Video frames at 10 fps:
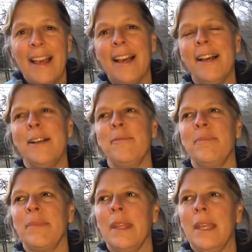
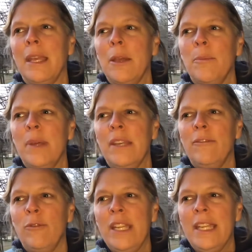But
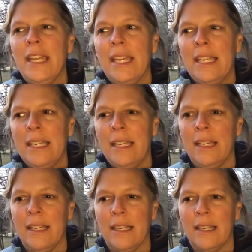if we can
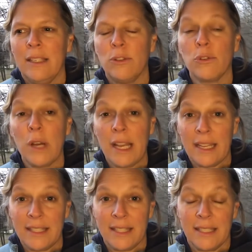
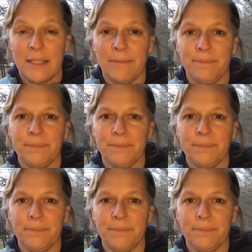trust,